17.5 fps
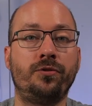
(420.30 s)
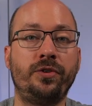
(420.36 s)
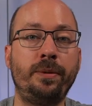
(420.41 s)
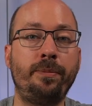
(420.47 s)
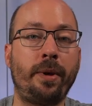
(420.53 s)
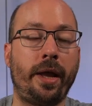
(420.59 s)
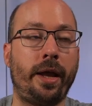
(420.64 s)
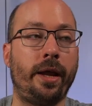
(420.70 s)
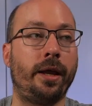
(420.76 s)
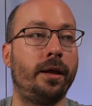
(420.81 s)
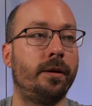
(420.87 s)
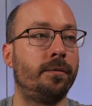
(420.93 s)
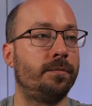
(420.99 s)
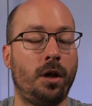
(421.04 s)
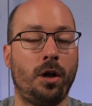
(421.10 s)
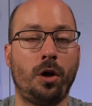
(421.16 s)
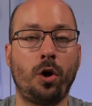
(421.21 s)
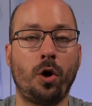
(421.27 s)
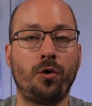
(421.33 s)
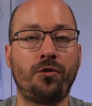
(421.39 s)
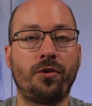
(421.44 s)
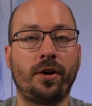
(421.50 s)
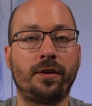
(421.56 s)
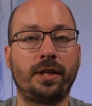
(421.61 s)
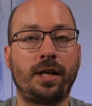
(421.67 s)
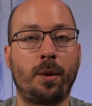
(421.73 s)
to repay. A
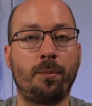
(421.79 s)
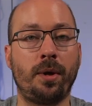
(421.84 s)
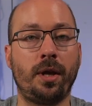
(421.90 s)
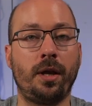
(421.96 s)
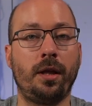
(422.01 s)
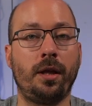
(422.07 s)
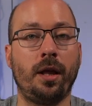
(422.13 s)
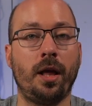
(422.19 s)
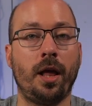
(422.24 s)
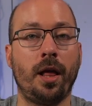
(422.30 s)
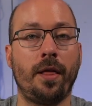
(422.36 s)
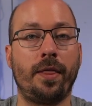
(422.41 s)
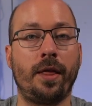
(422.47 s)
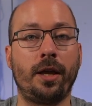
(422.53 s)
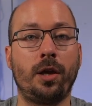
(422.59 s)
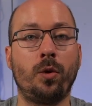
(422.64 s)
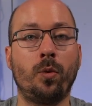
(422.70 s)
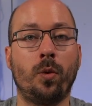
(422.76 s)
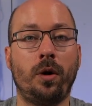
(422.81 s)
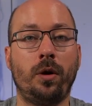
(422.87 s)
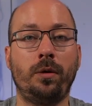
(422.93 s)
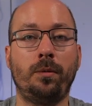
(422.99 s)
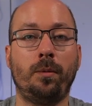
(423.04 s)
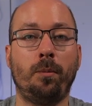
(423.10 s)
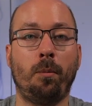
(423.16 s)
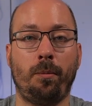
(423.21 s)
contract can be that you
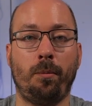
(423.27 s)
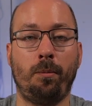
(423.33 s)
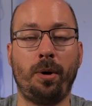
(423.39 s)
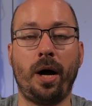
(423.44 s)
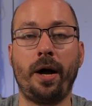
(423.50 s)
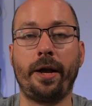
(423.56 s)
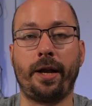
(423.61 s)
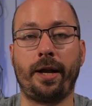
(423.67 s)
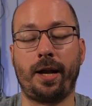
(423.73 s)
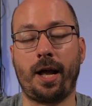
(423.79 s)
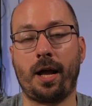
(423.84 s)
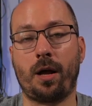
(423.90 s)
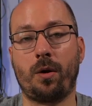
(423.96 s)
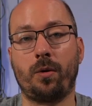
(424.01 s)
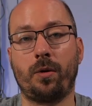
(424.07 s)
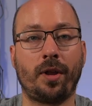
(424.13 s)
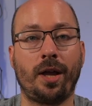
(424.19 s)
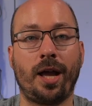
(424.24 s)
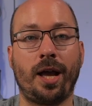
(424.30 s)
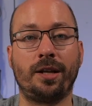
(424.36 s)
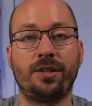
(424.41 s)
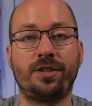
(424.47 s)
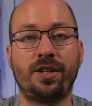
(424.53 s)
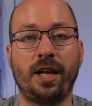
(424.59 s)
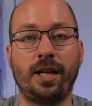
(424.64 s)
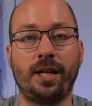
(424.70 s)
will buy it now
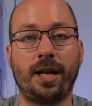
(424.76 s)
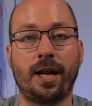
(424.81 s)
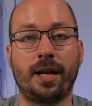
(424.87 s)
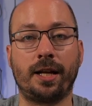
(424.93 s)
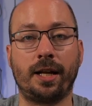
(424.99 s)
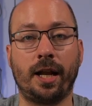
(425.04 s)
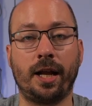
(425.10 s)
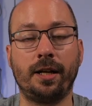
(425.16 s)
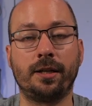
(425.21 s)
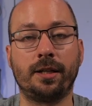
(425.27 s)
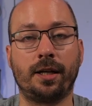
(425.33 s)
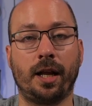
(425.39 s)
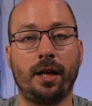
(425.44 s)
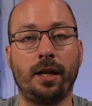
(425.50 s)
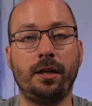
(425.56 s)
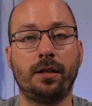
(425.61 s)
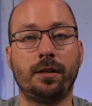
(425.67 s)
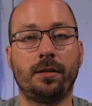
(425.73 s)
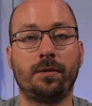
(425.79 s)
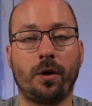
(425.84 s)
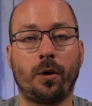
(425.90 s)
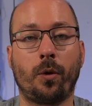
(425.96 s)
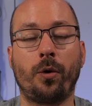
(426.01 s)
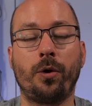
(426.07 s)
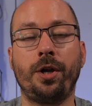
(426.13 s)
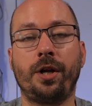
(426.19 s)
and sell it at a later date,
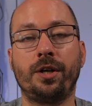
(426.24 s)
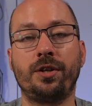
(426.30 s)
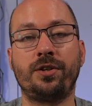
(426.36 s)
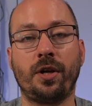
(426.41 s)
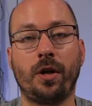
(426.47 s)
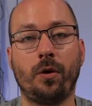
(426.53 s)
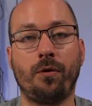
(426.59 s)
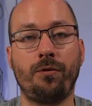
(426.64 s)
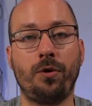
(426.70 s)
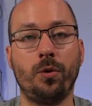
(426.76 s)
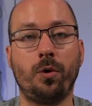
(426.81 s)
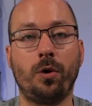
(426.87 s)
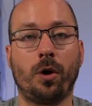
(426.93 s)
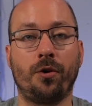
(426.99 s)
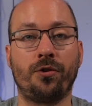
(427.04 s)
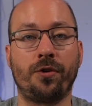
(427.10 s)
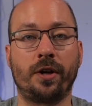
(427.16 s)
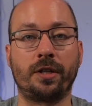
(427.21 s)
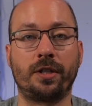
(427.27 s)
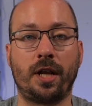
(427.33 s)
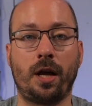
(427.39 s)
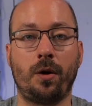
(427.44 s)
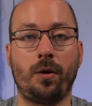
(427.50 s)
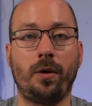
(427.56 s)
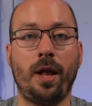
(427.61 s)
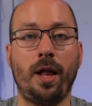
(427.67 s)
or you can sell a few contracts
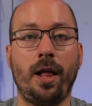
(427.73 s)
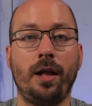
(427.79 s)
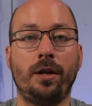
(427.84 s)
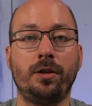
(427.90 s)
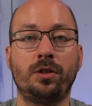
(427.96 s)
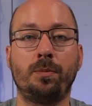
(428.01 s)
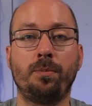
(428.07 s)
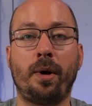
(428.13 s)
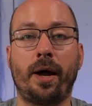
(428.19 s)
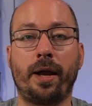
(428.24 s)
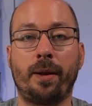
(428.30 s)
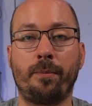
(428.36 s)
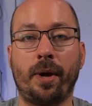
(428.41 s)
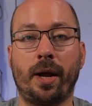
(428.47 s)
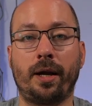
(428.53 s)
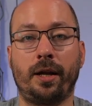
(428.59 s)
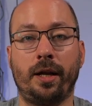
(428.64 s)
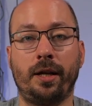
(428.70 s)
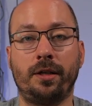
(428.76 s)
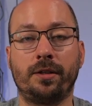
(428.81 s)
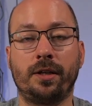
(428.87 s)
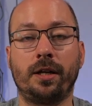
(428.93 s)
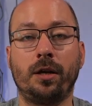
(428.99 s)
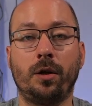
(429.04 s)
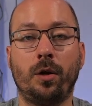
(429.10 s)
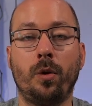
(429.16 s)
now to buy them back later
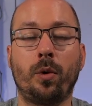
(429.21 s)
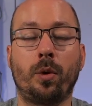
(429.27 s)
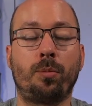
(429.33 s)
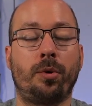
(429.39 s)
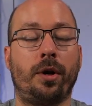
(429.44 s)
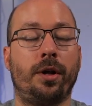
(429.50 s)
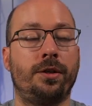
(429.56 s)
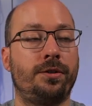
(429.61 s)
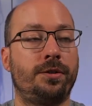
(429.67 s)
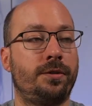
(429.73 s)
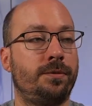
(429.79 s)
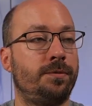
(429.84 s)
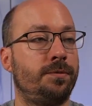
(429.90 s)
at a lower price.